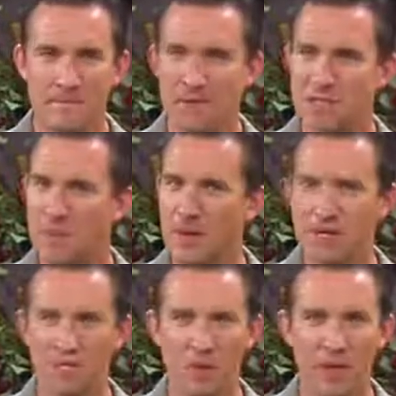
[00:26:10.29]
it's
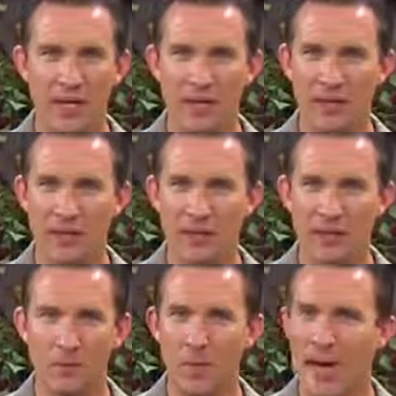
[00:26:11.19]
based on a
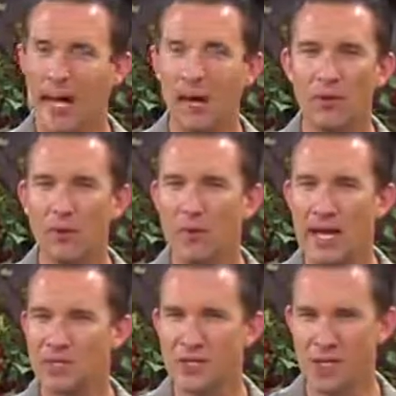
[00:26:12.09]
wild
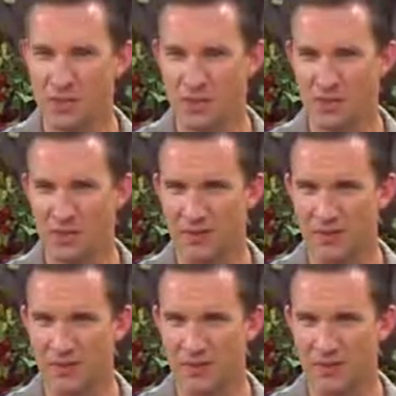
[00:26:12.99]
imagination,